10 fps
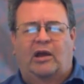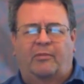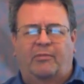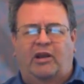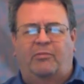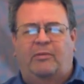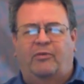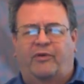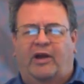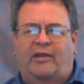Many people
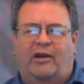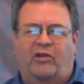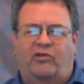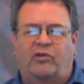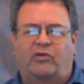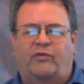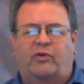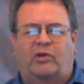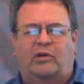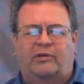find that it is
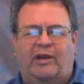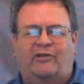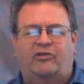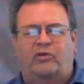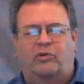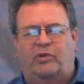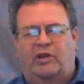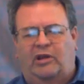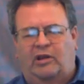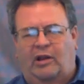useful next to
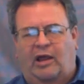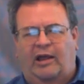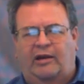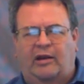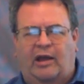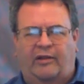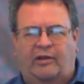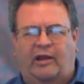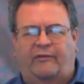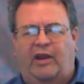the line on the
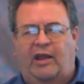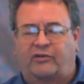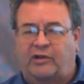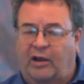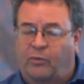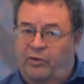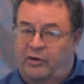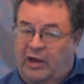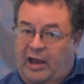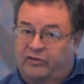left-hand side where the
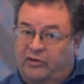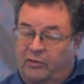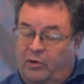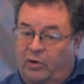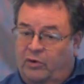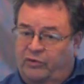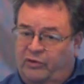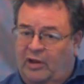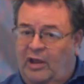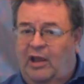task occurs
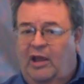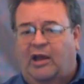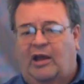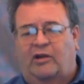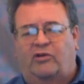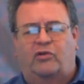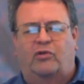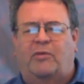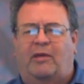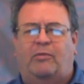to
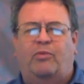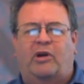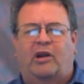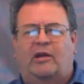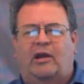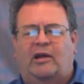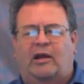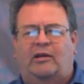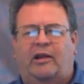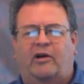maybe put a
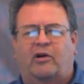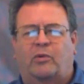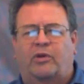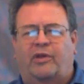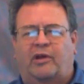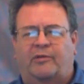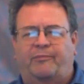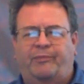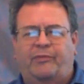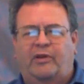letter with a
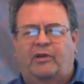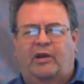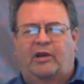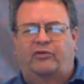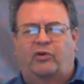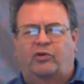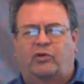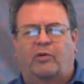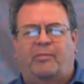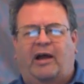circle
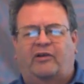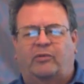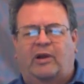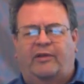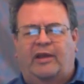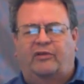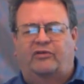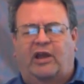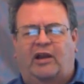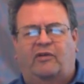or a box around the
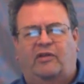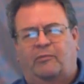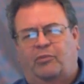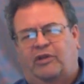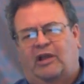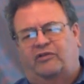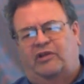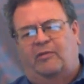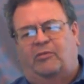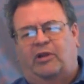outside of it, and then put that same